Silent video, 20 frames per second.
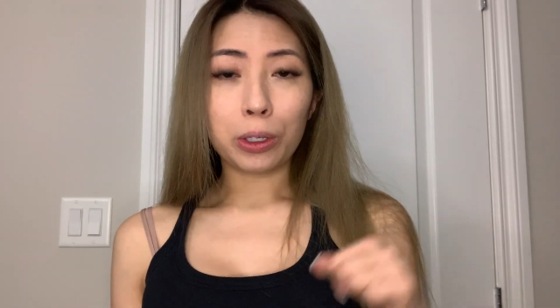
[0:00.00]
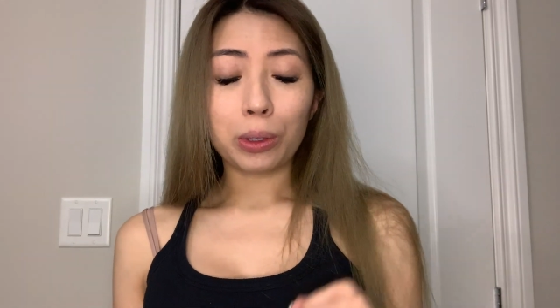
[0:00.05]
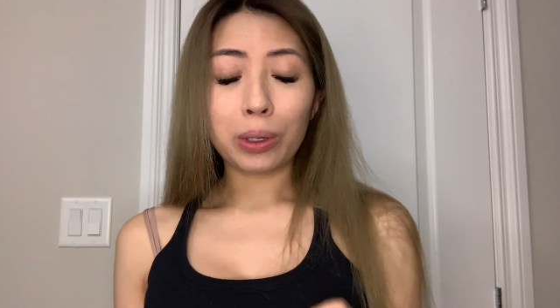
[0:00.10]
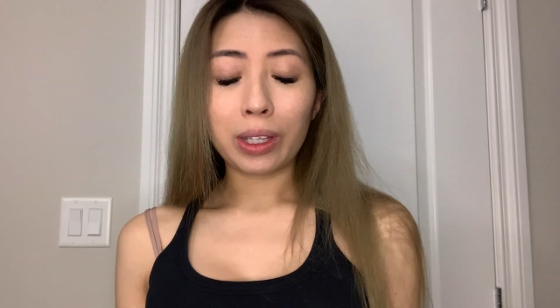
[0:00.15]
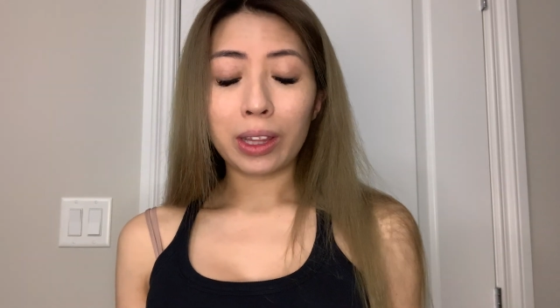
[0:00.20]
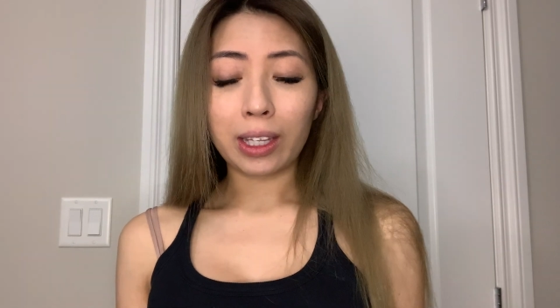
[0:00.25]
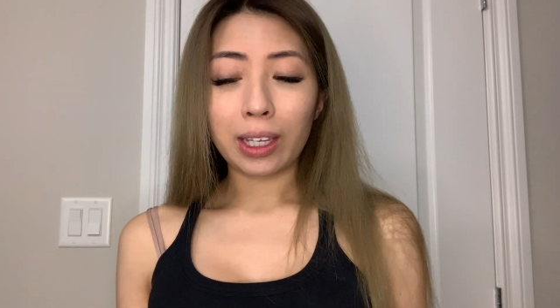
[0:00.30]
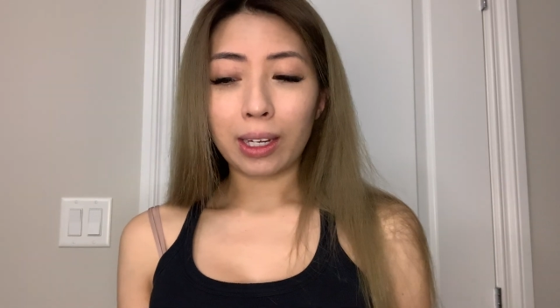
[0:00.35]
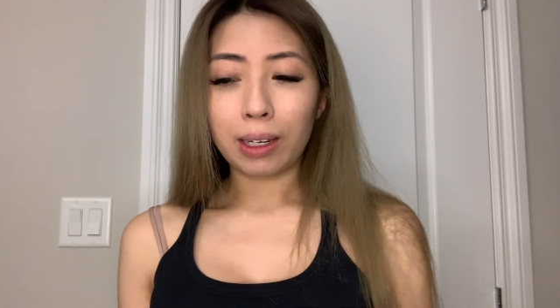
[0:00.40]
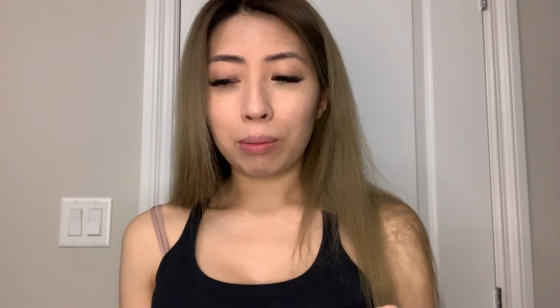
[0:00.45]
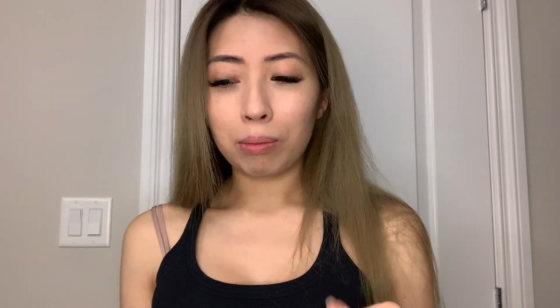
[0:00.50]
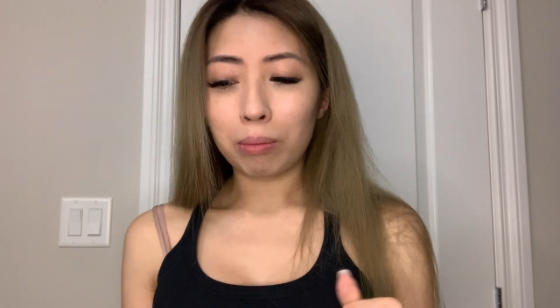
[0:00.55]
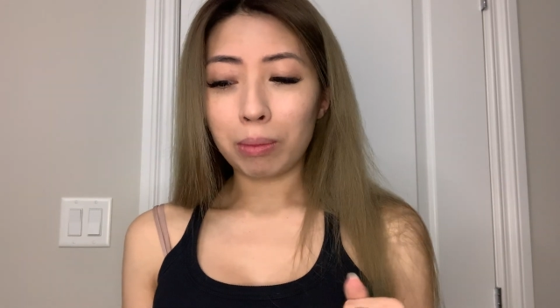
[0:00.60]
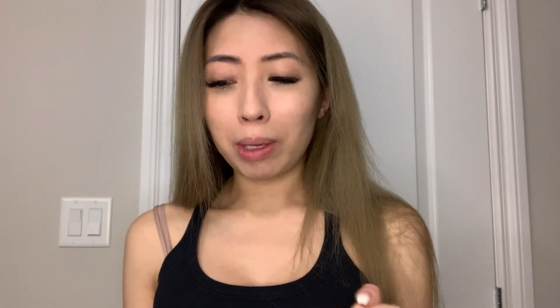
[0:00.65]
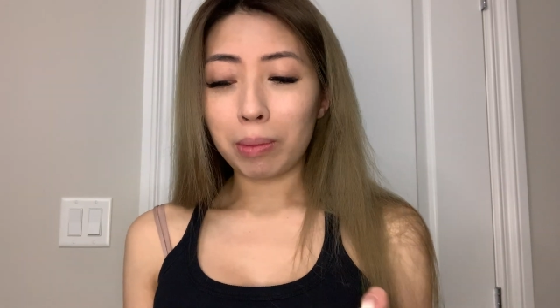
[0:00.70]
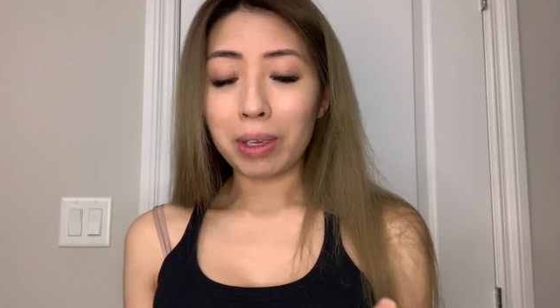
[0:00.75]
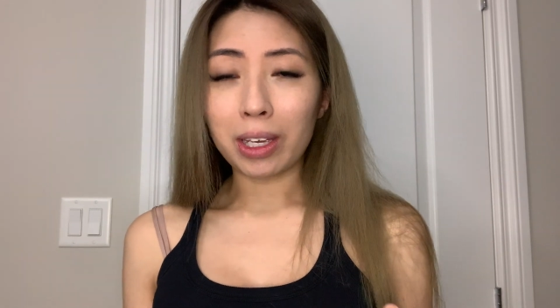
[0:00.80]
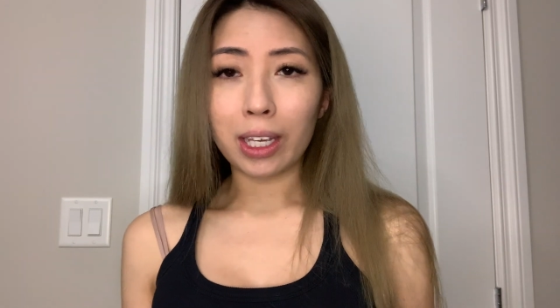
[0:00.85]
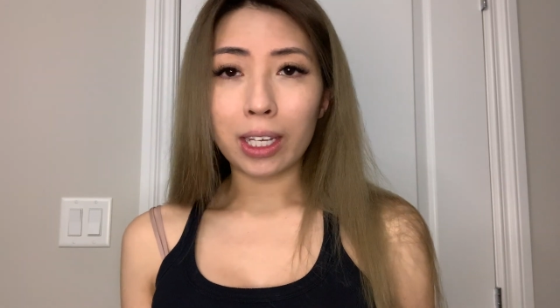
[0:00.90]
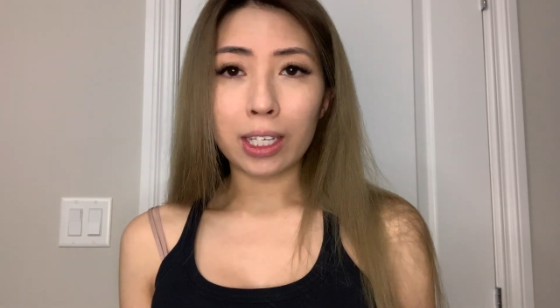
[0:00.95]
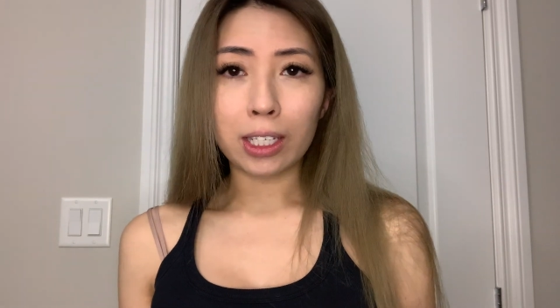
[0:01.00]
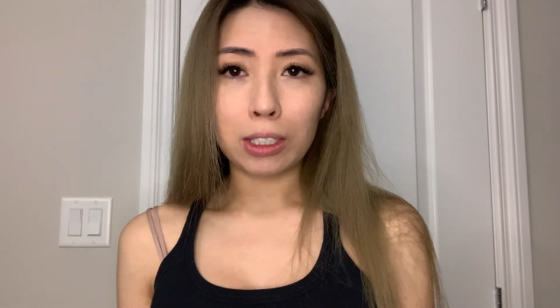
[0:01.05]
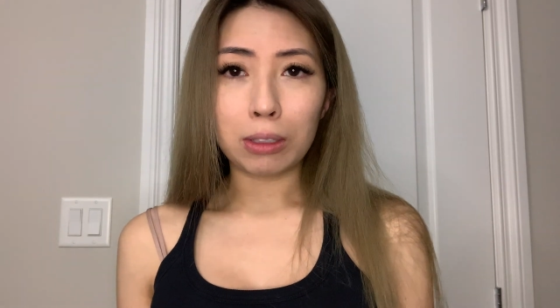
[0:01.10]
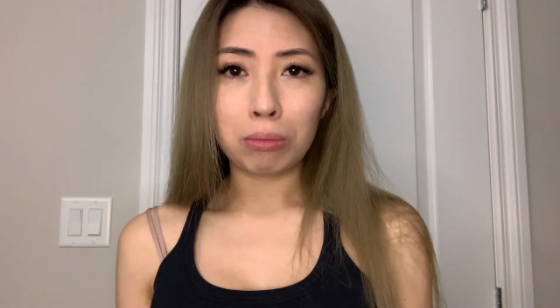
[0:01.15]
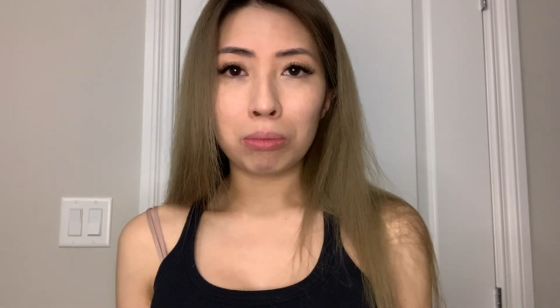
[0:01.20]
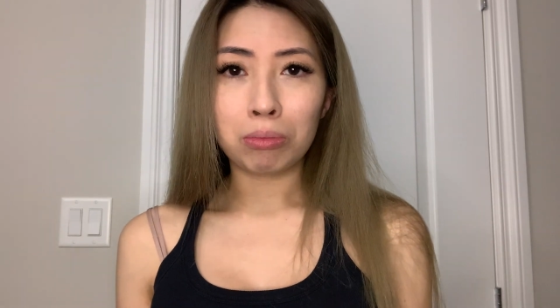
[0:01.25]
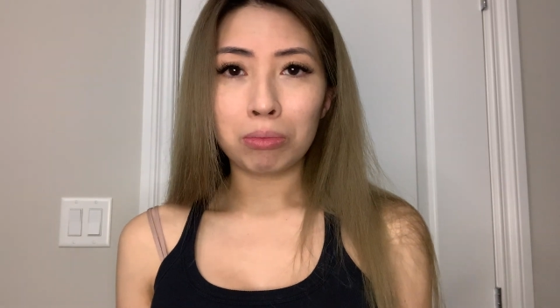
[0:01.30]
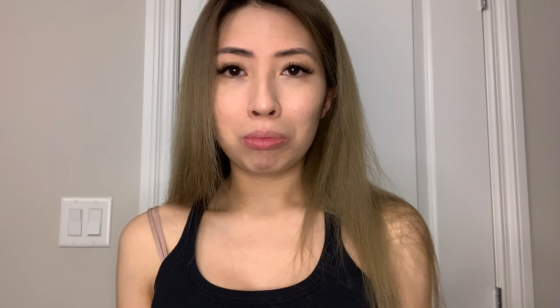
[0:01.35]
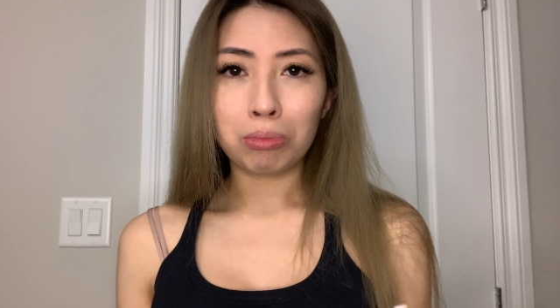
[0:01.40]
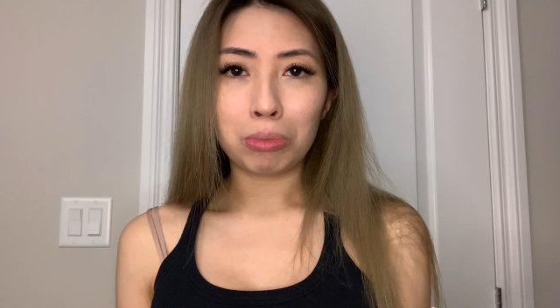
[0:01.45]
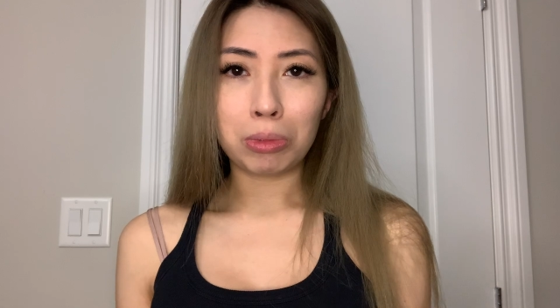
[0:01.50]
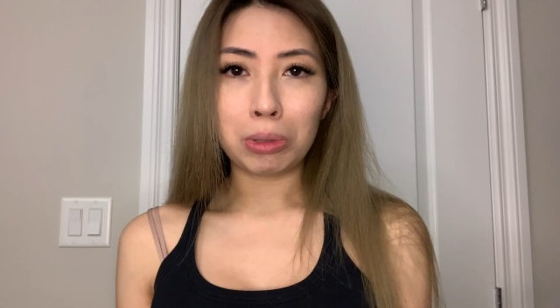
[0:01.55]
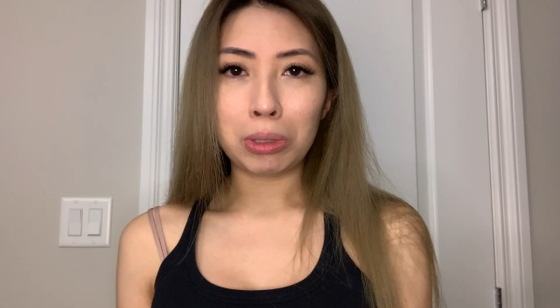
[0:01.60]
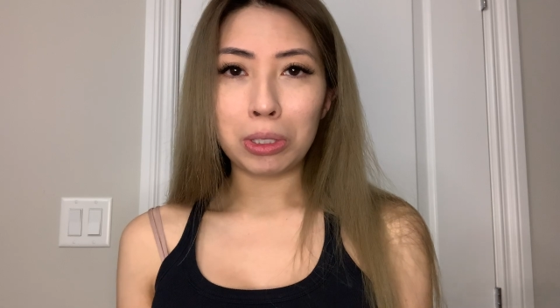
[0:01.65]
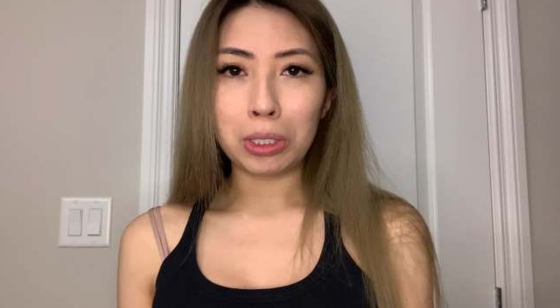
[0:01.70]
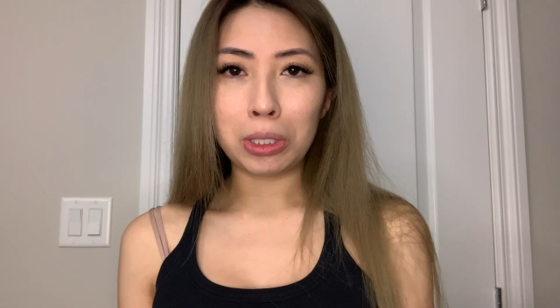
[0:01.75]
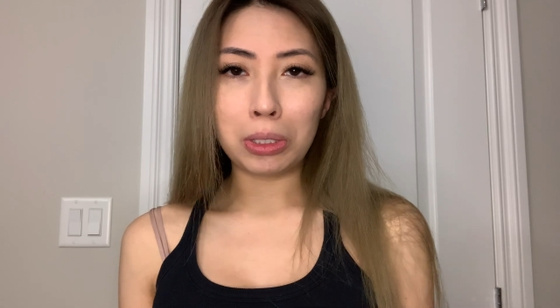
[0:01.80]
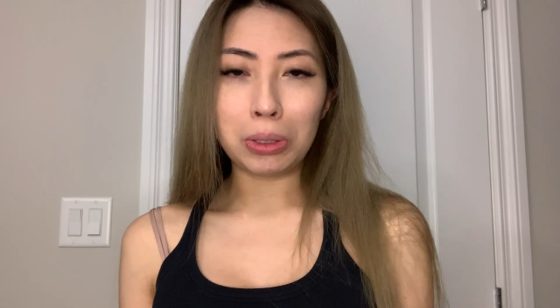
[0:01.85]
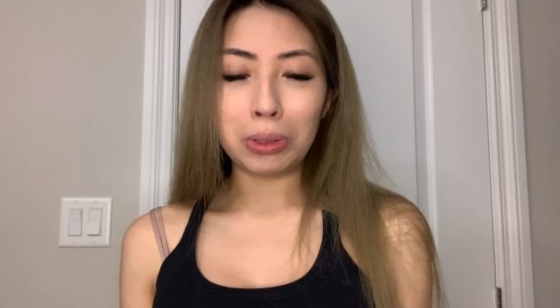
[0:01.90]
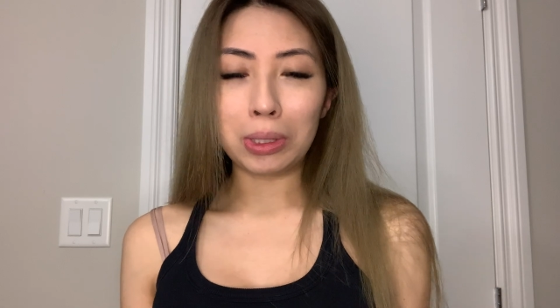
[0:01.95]
and then maybe I can
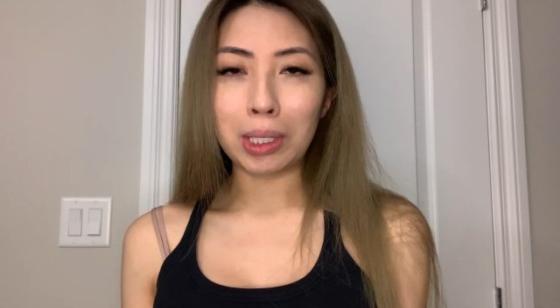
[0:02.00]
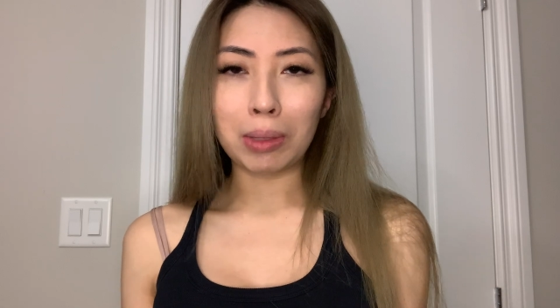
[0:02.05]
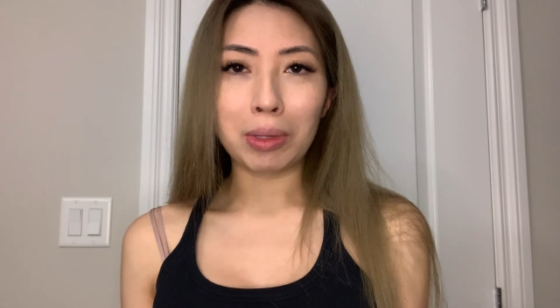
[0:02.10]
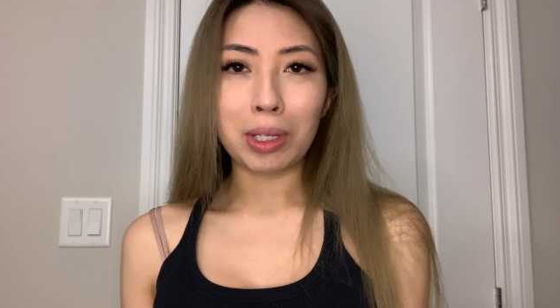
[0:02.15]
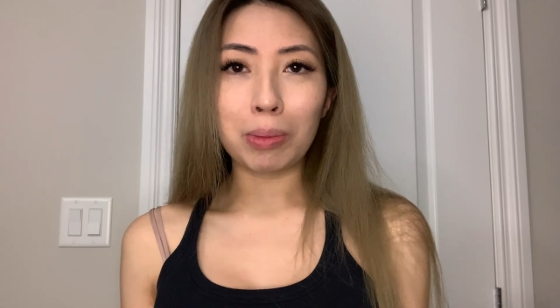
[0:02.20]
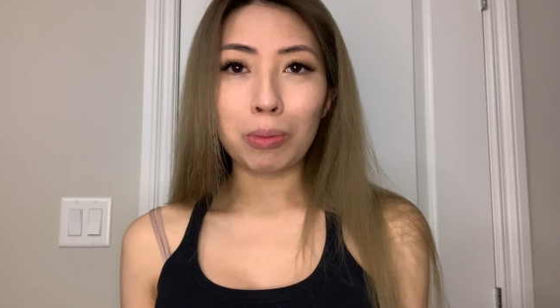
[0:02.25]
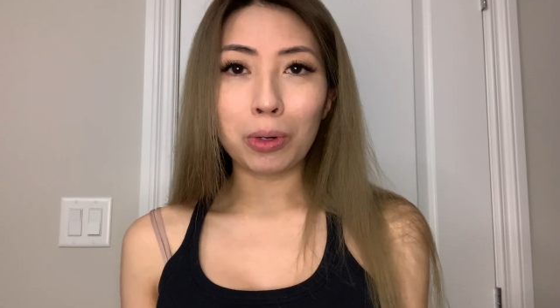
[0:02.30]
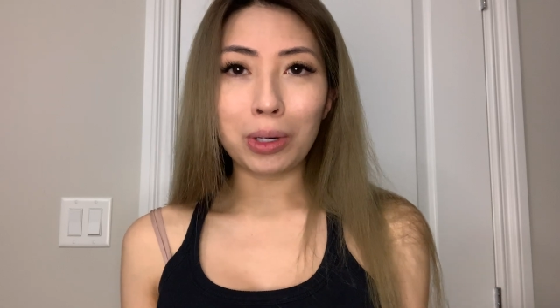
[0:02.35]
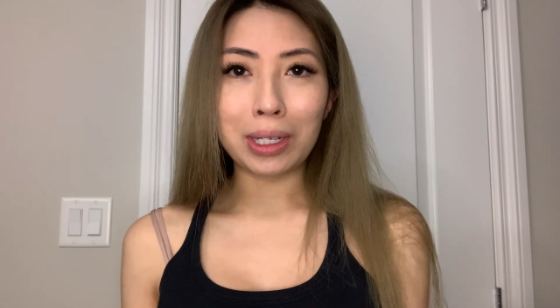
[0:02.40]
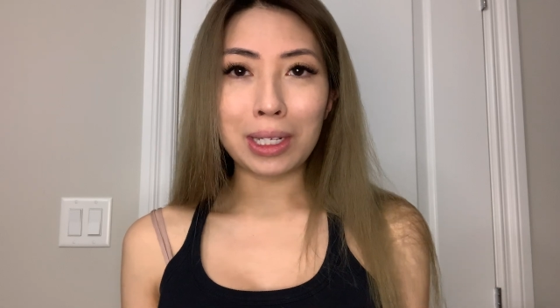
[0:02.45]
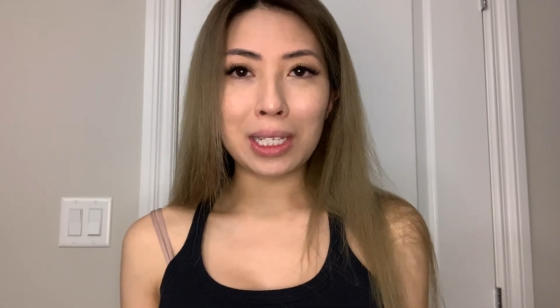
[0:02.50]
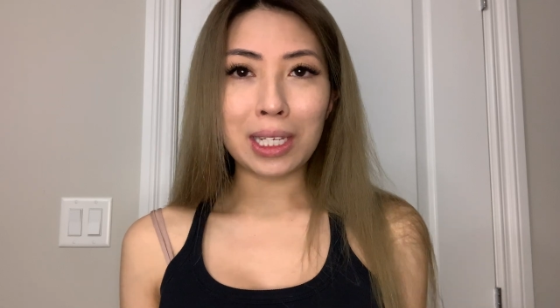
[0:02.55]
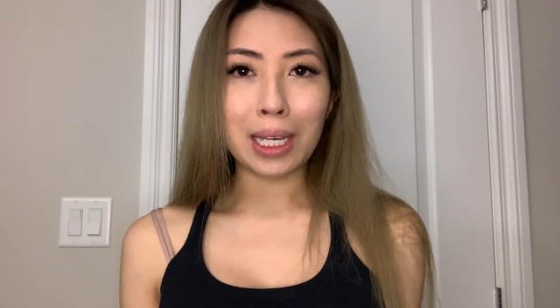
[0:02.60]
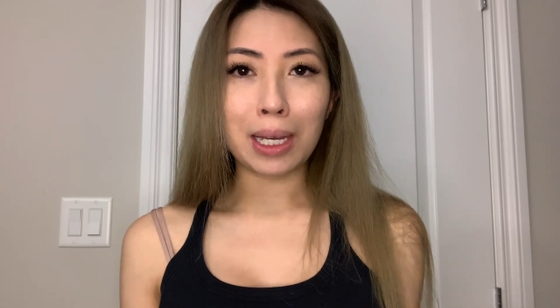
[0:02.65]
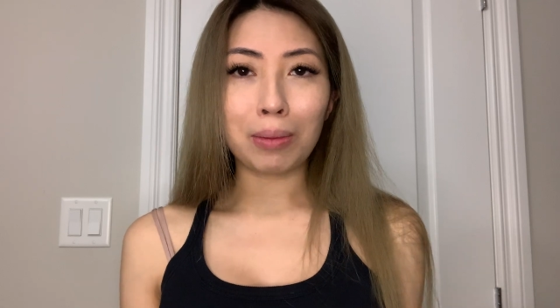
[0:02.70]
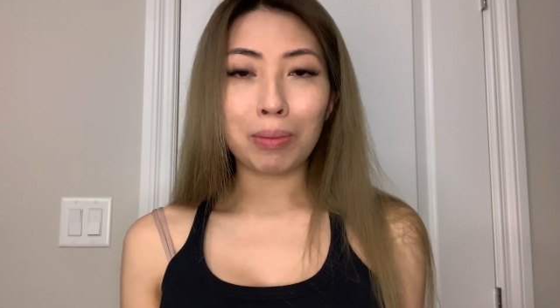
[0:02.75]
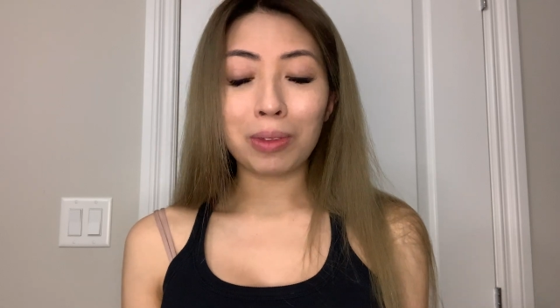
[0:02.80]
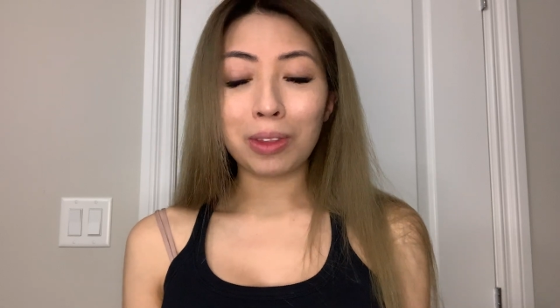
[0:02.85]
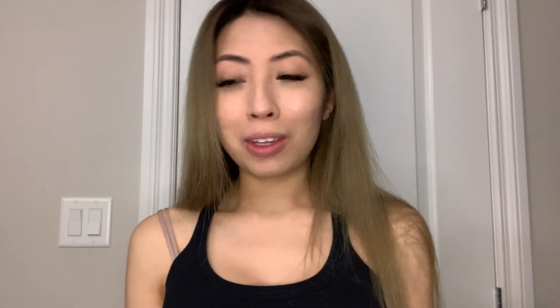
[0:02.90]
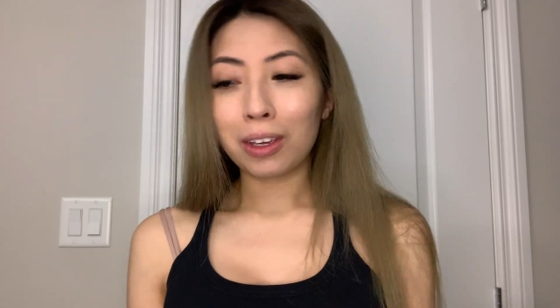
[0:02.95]
do something more in depth.